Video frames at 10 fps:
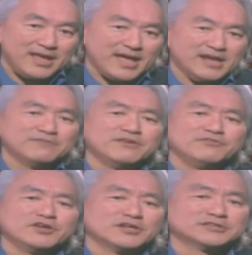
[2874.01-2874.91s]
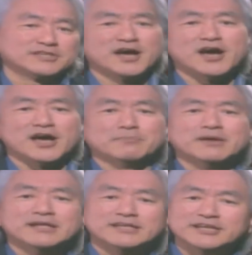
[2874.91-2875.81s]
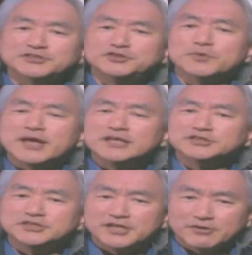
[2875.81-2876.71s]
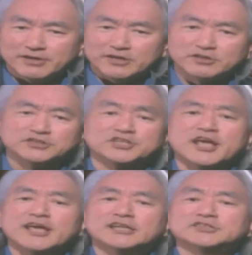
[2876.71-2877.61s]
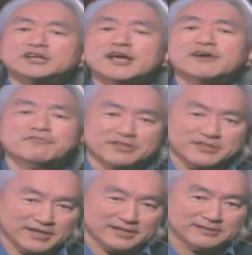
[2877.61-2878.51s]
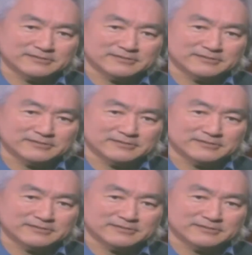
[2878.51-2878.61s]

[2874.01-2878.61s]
And in 50 years' time, tissue engineering could change everything.